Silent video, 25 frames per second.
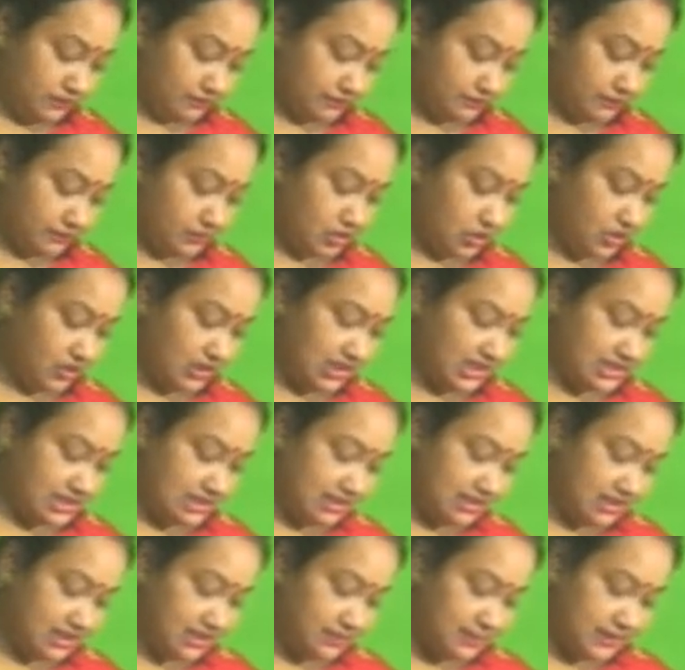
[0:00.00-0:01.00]

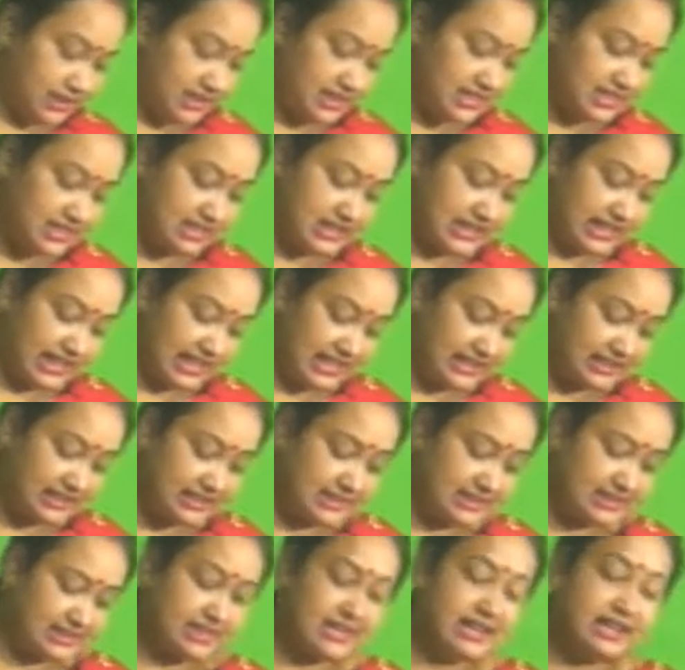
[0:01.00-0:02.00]
Donations means
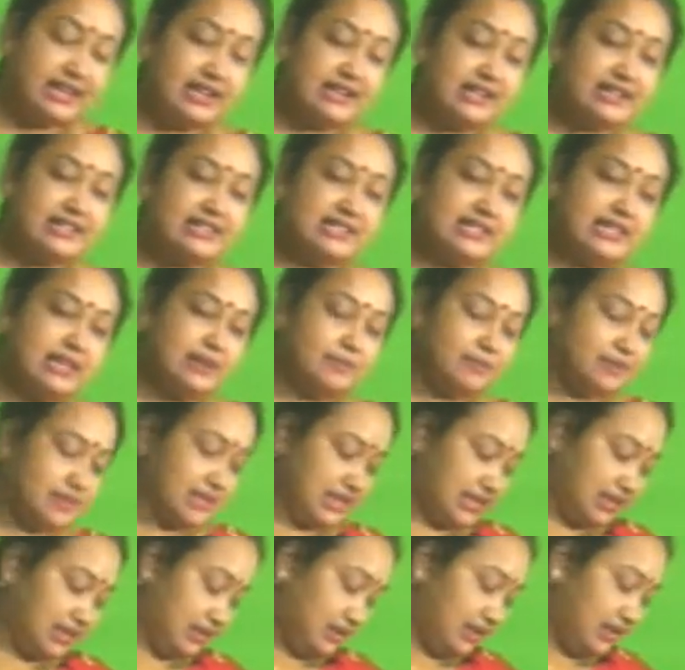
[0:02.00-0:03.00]
things received
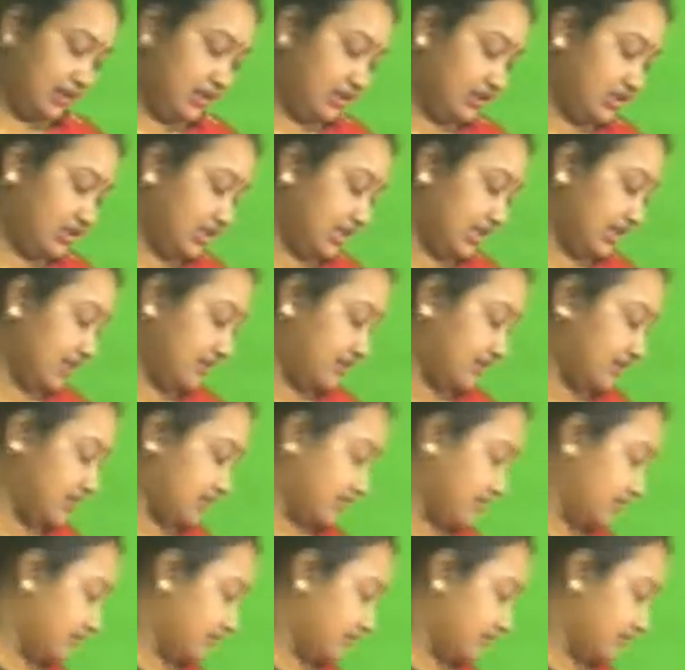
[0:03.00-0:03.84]
in charity.